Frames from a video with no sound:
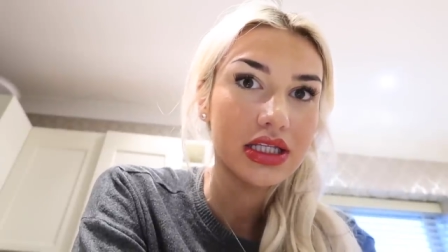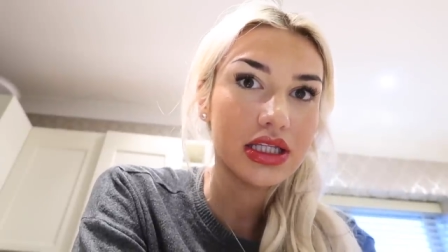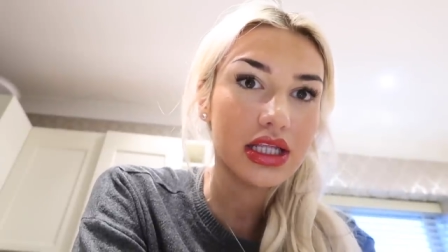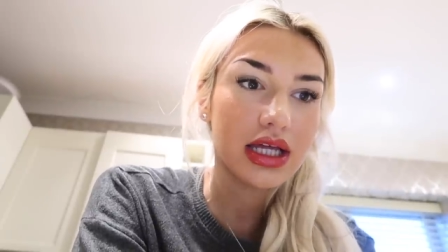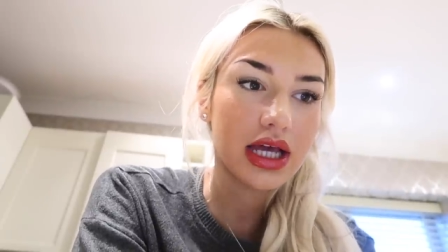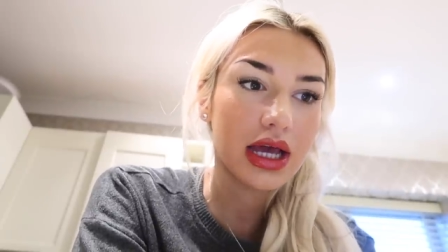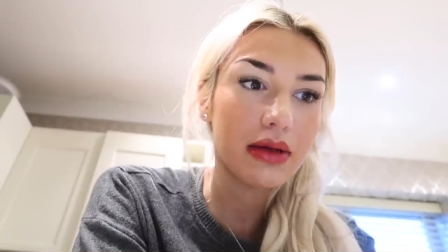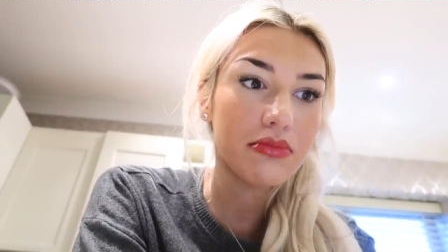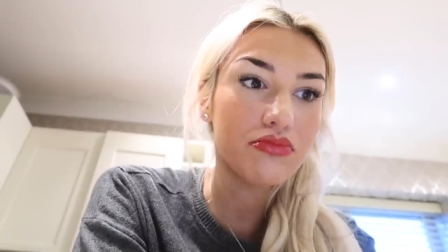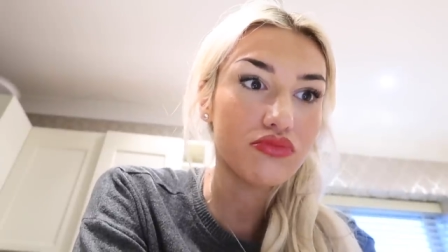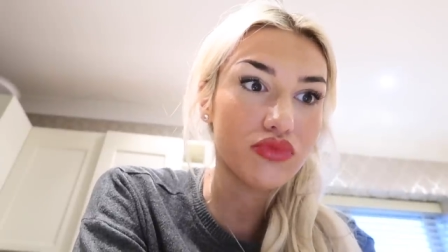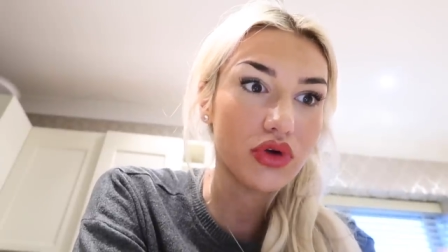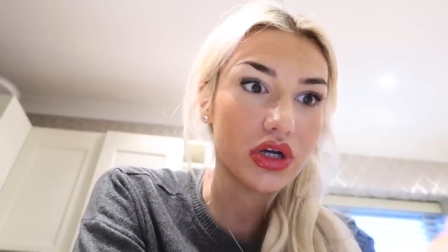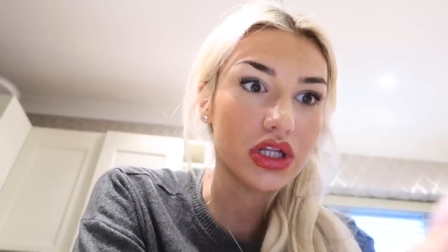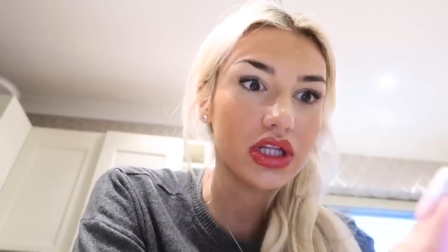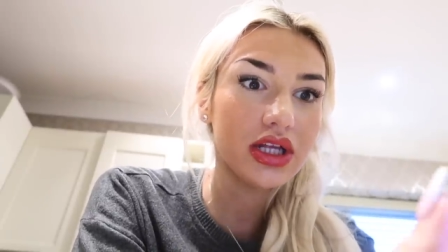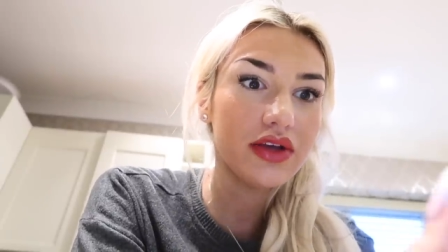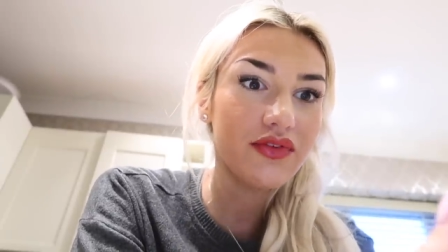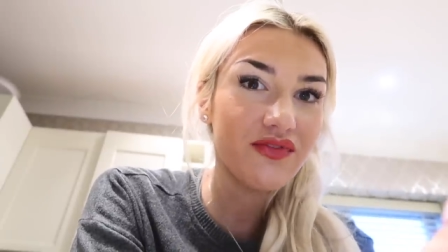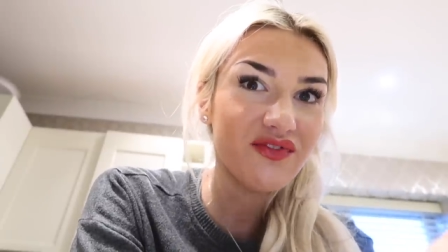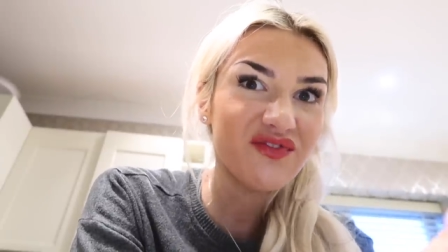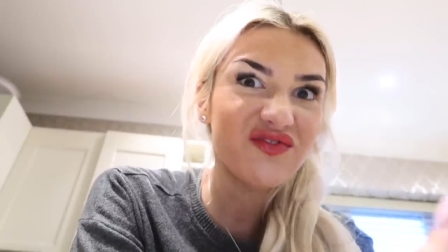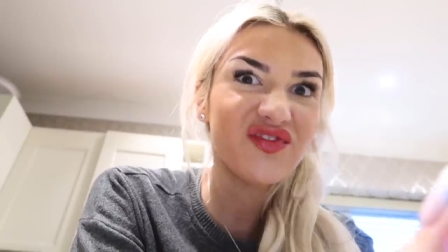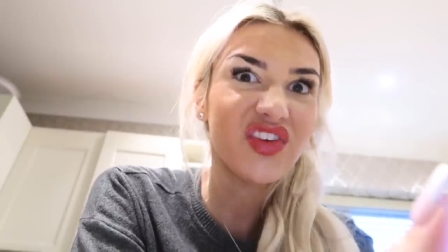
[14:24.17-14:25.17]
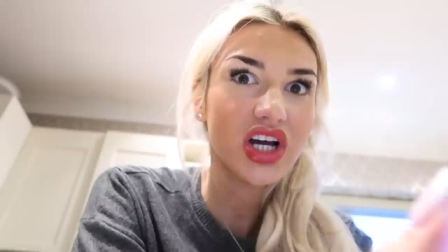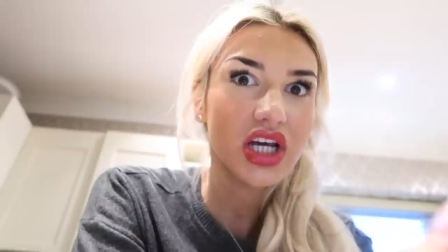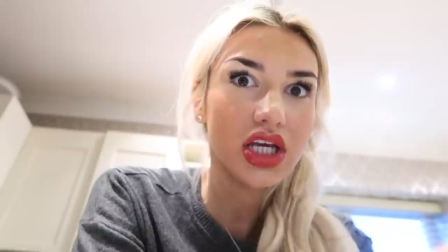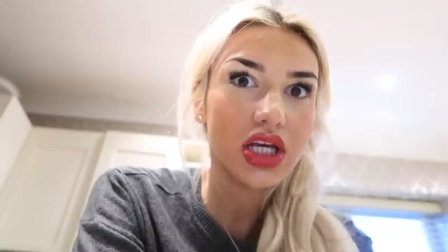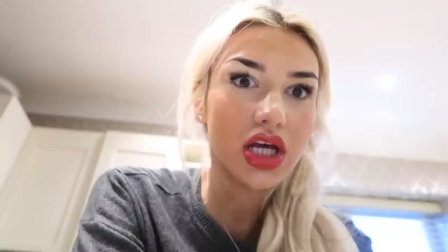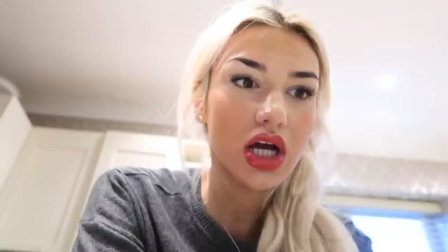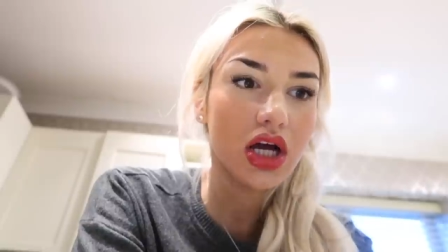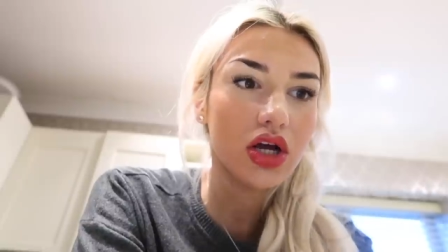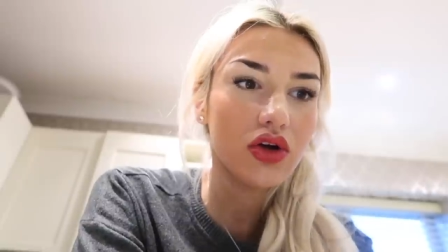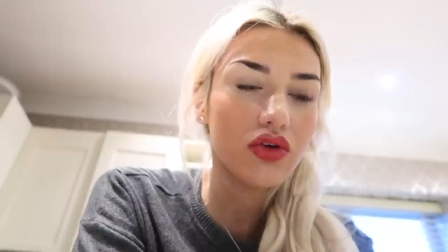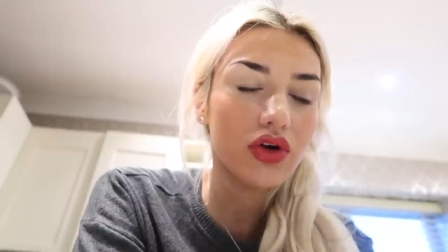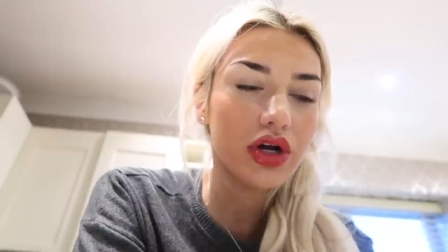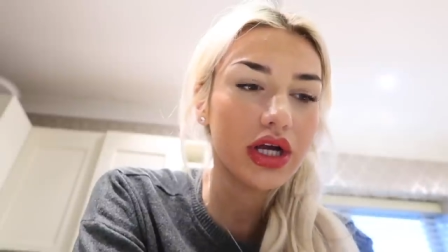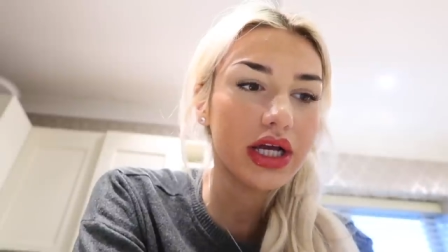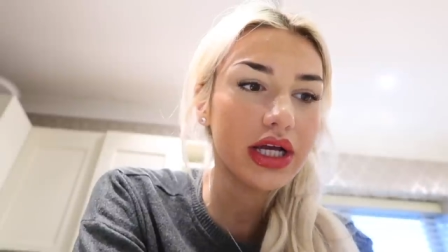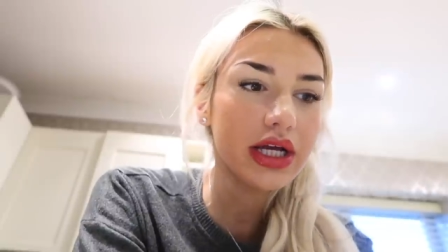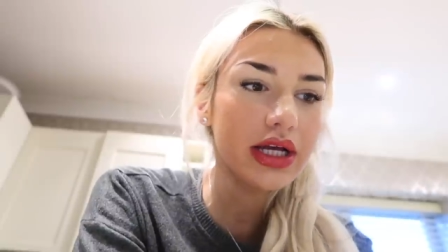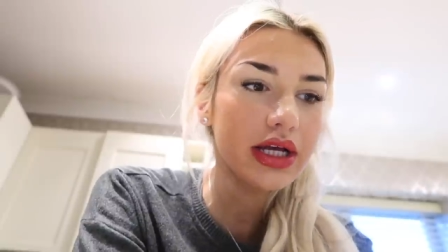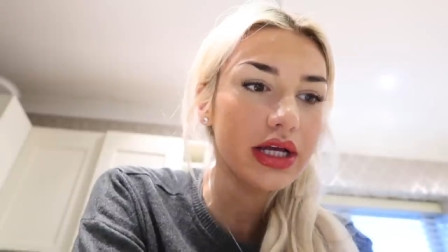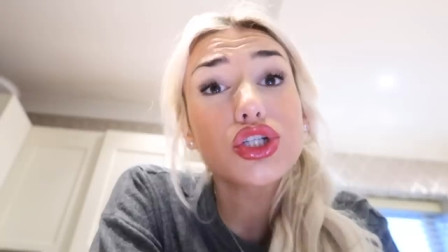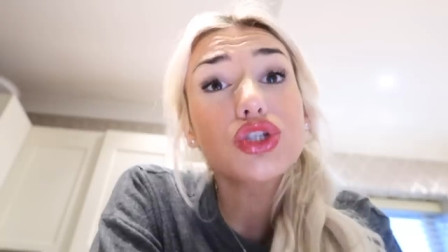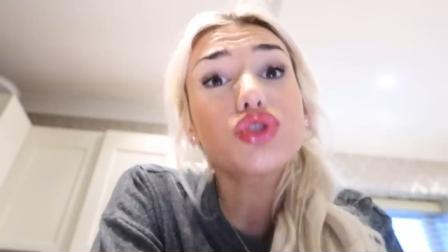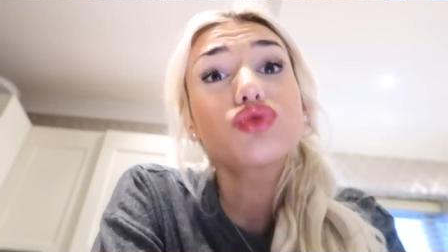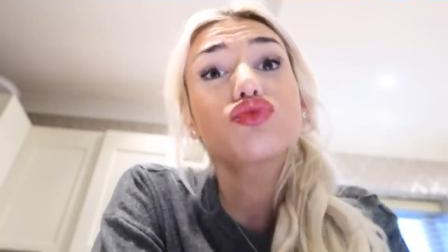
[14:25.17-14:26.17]
Like I'm really
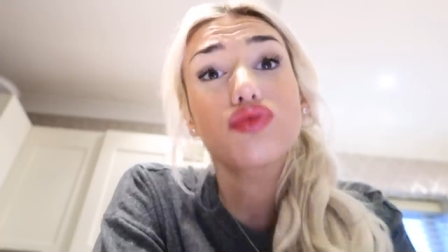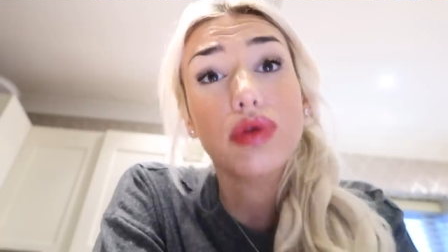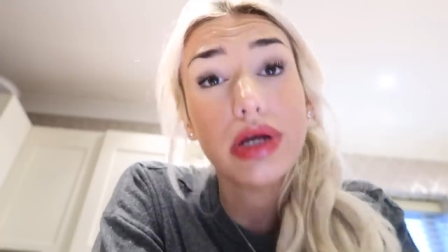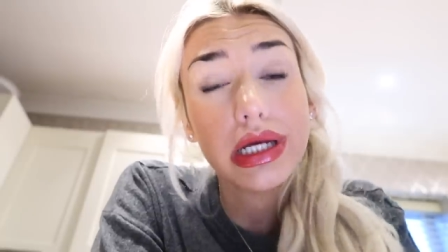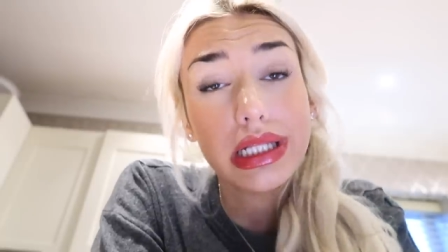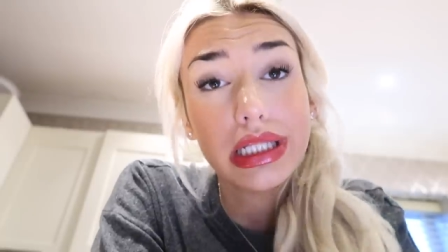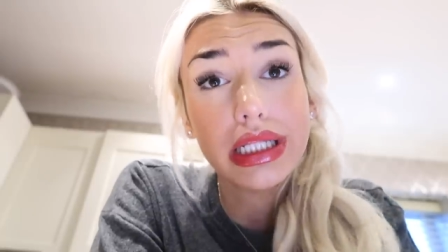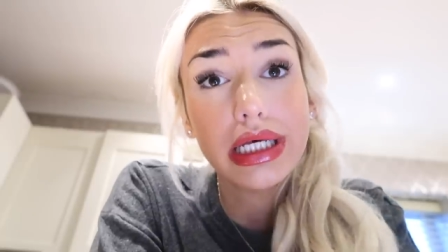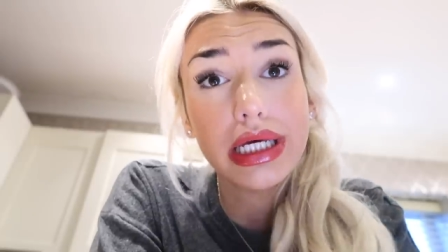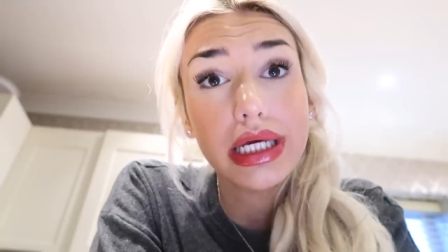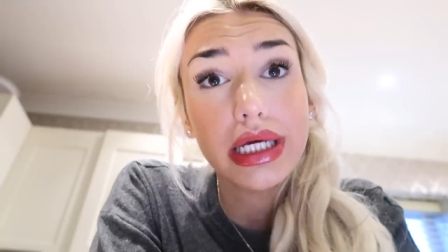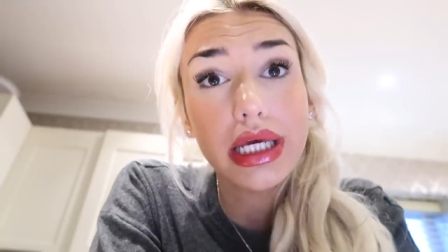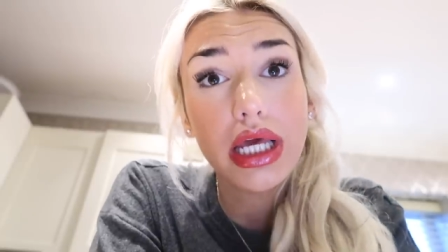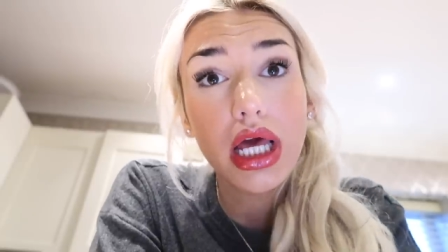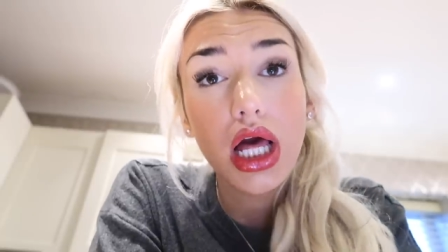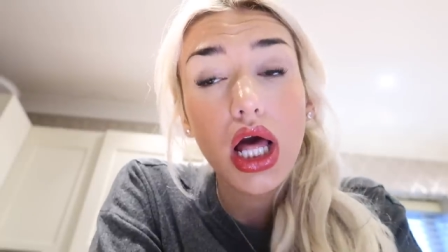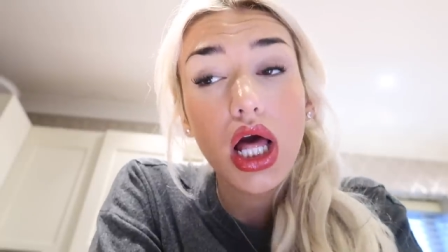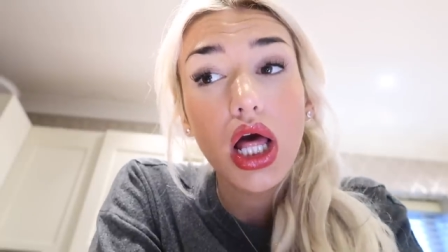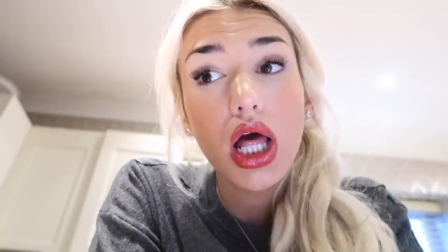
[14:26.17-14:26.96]
hungry. Just really